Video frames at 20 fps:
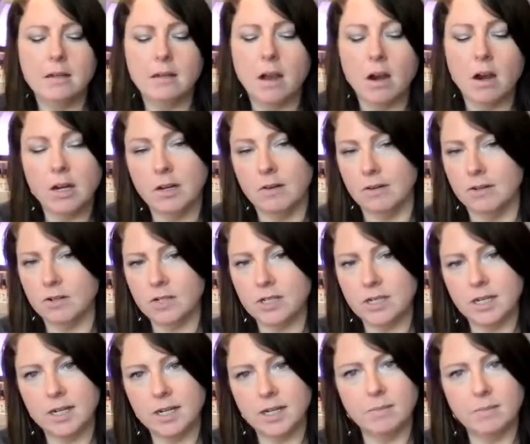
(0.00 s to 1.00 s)
Are you
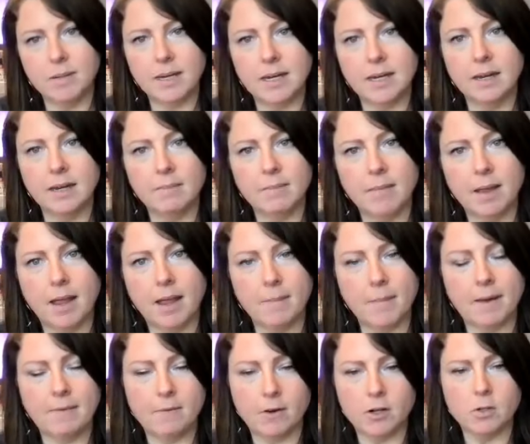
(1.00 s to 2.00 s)
interested in being in
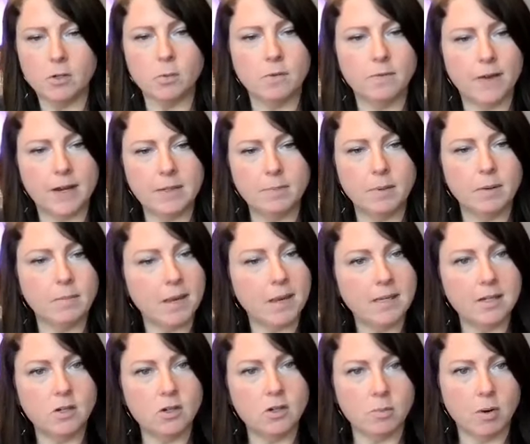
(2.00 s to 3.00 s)
my virtual Facebook
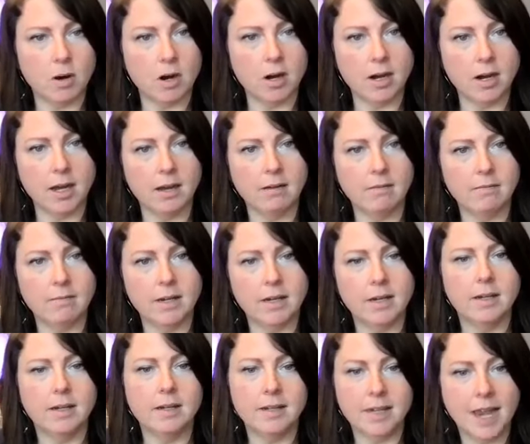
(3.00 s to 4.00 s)
Messenger party?
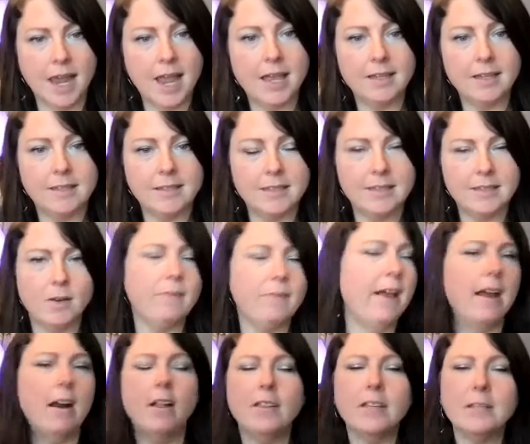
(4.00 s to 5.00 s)
Yes. So I've
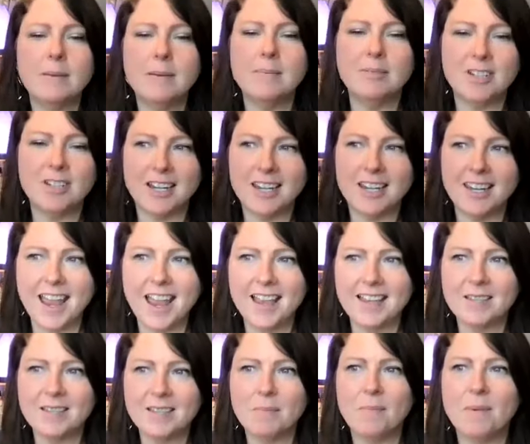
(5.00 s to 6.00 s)
had all these people check
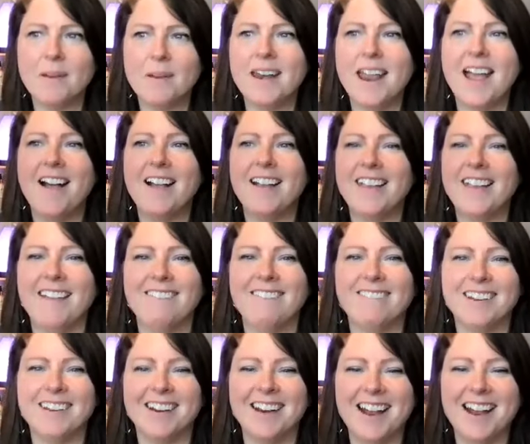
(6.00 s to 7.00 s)
yes, but now I can't
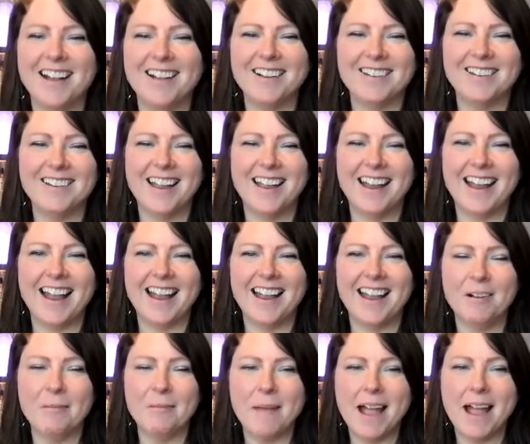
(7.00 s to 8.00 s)
figure out, like, I got
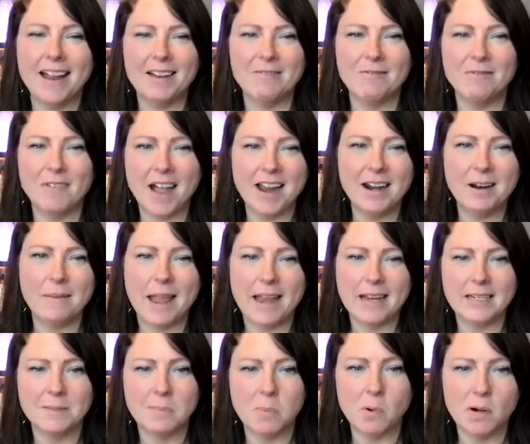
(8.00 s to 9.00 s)
to go back and find them,
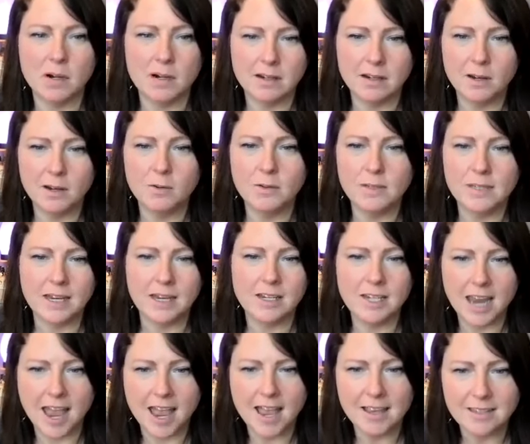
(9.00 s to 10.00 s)
export who said
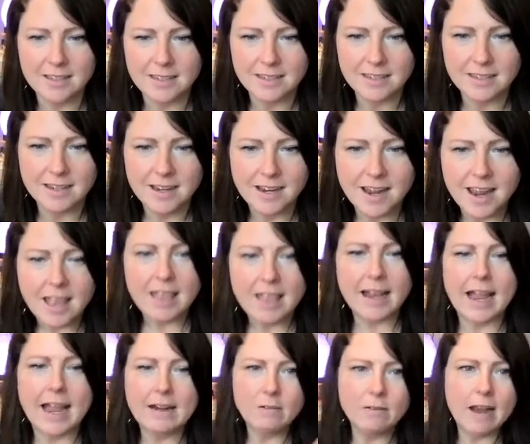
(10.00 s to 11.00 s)
yes.
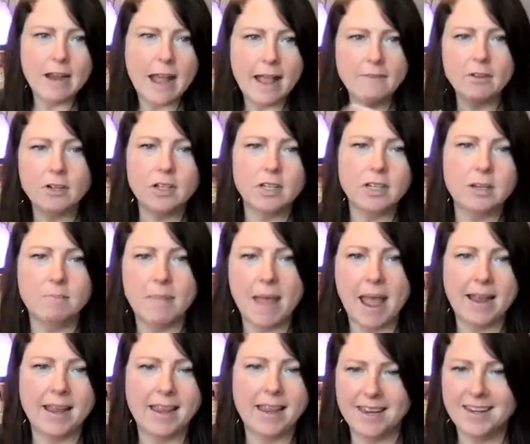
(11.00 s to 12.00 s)
Like, I don't have a good
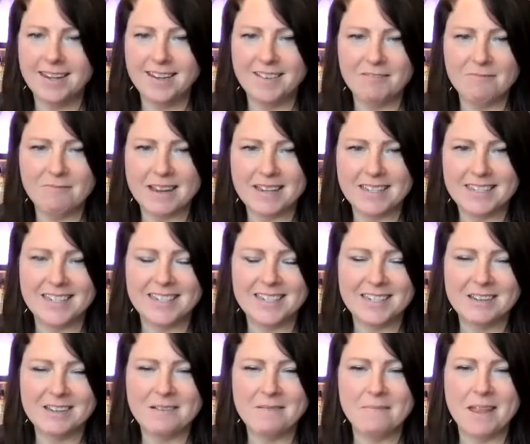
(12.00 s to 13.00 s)
back end of my
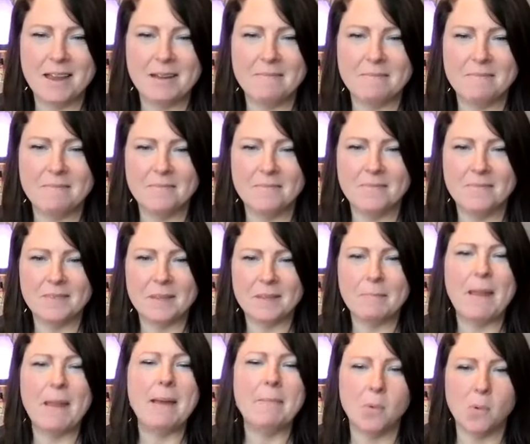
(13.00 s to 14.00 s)
system. Like, the
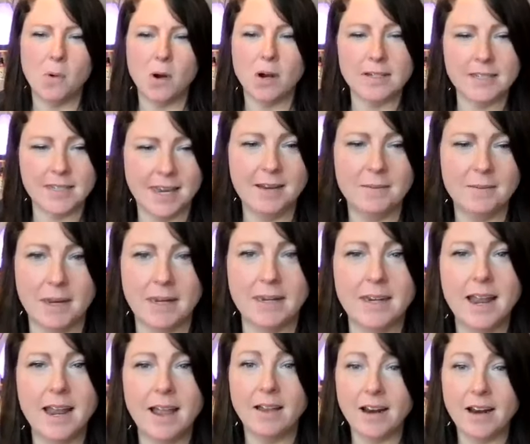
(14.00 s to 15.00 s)
paperwork's getting me
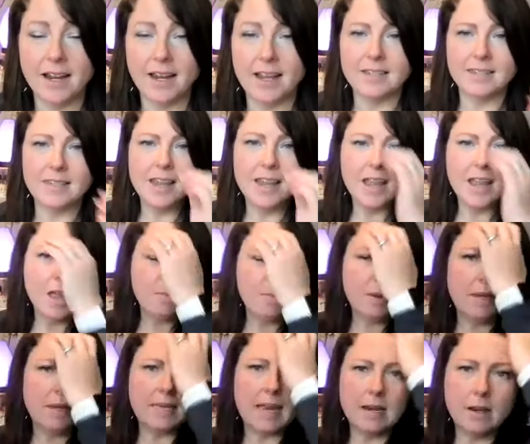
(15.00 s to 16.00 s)
down, I guess,
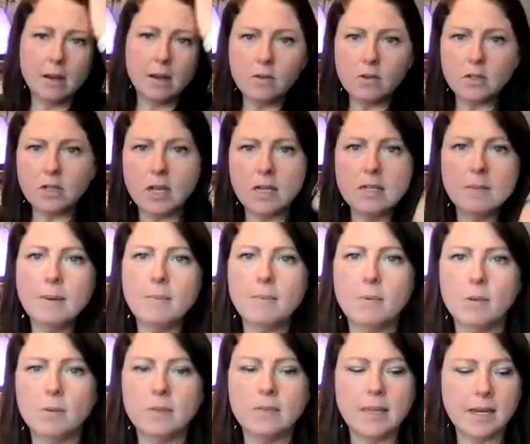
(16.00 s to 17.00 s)
because I know there's tons of people
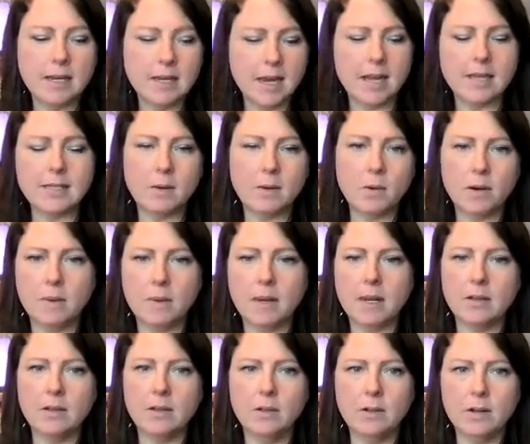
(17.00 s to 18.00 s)
who said, yes, I want to be
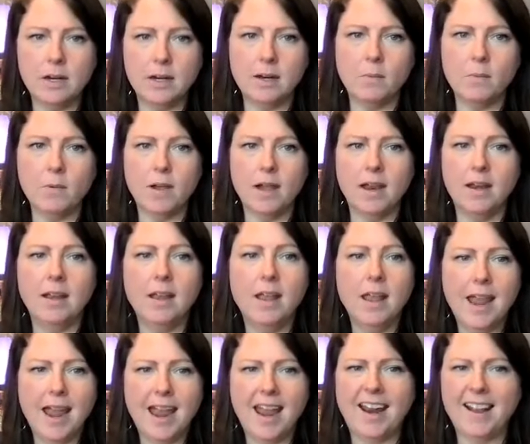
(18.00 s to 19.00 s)
included in one.
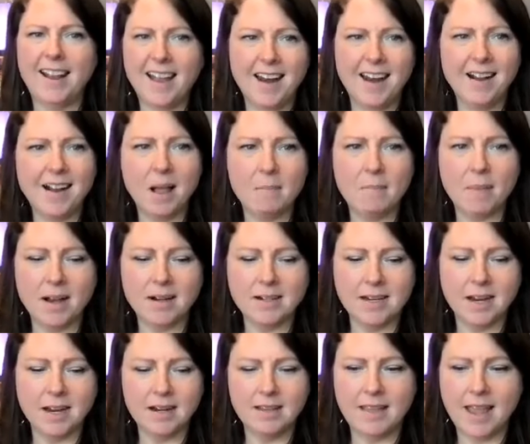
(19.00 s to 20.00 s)
And I kind of got bogged
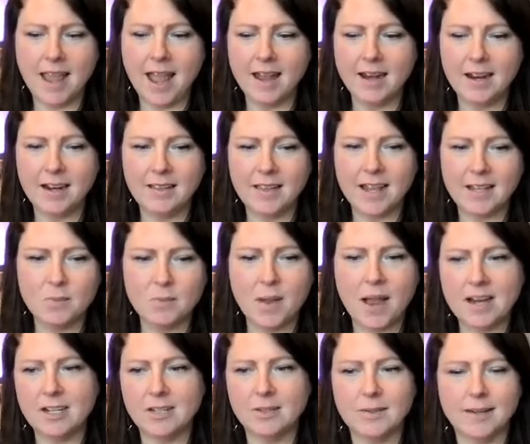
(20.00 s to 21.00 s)
down in that. And that's why
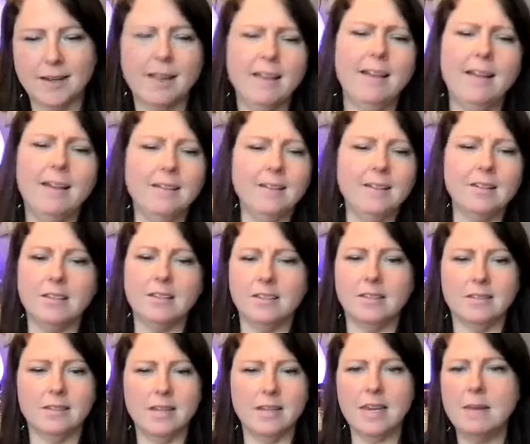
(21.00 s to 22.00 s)
I just like, oh, I'll
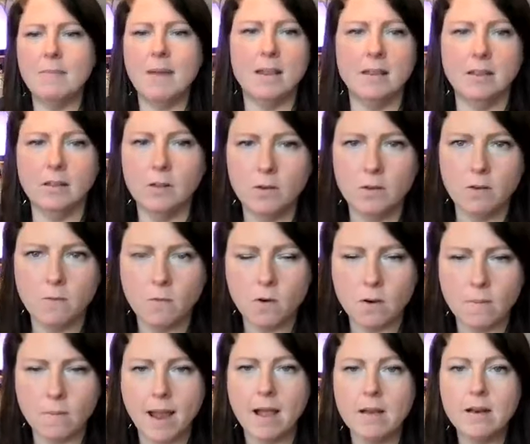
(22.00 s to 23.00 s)
just email the Google
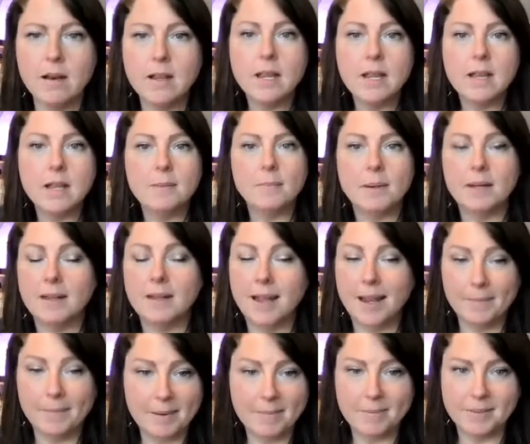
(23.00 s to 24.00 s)
form out. but a lot
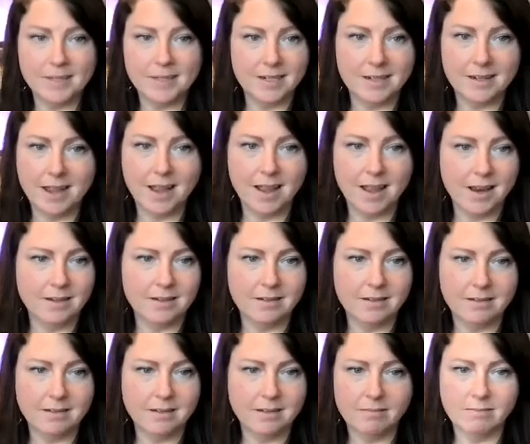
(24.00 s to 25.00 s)
of people did not
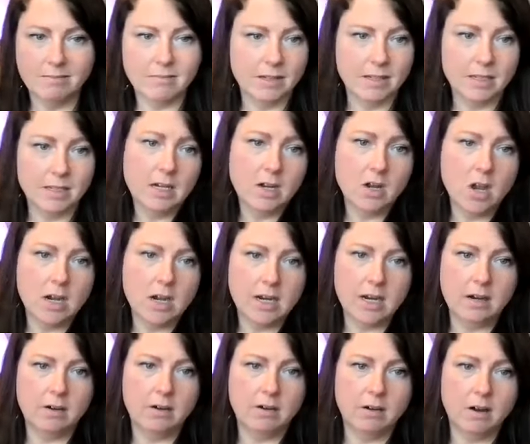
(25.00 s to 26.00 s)
click on
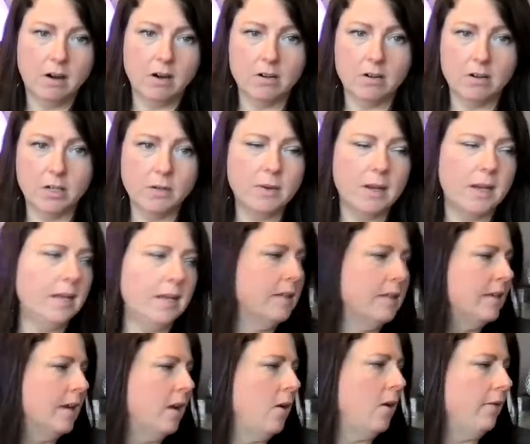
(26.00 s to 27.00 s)
it or do it.
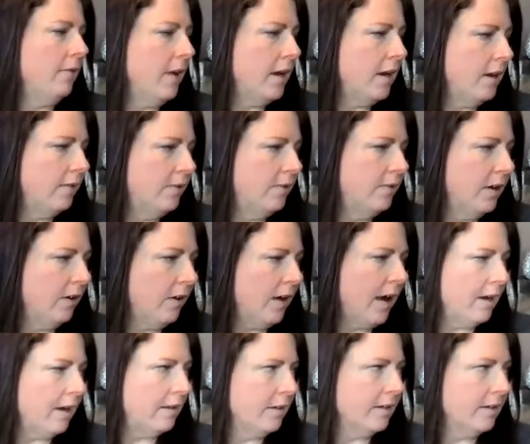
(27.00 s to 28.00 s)
So I've got to figure
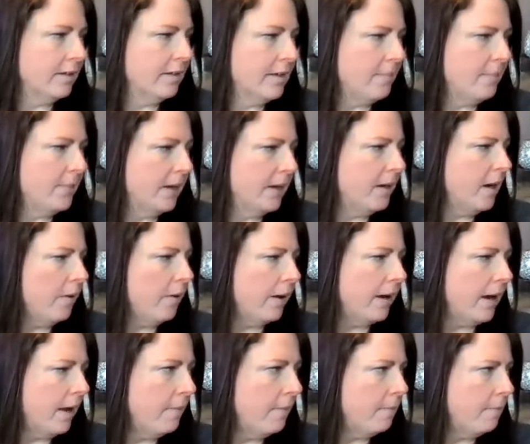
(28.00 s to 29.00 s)
out a little something. Not right
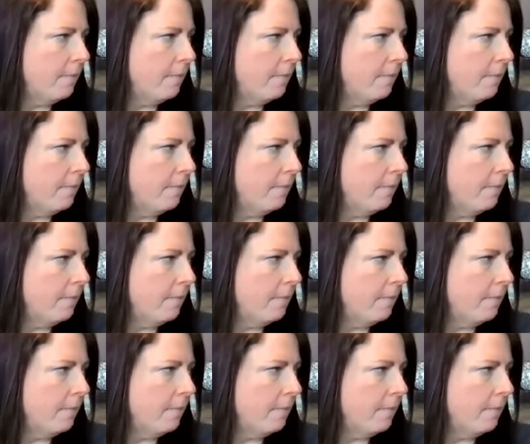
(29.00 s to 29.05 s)
now.